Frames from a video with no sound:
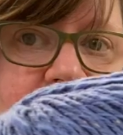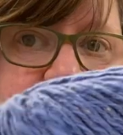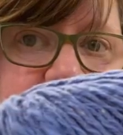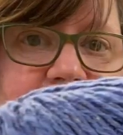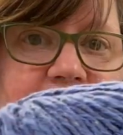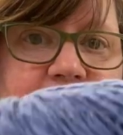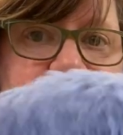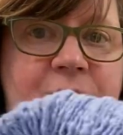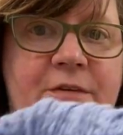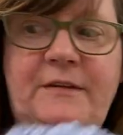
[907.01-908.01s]

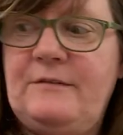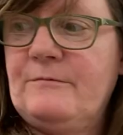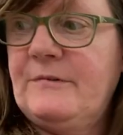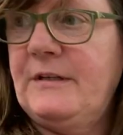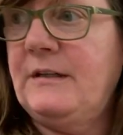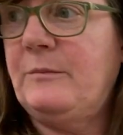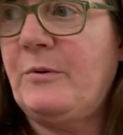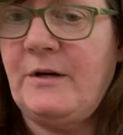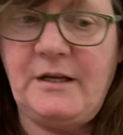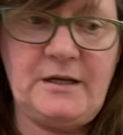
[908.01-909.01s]
So it's really
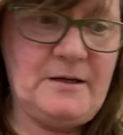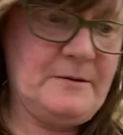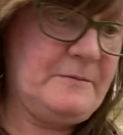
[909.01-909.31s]
pretty.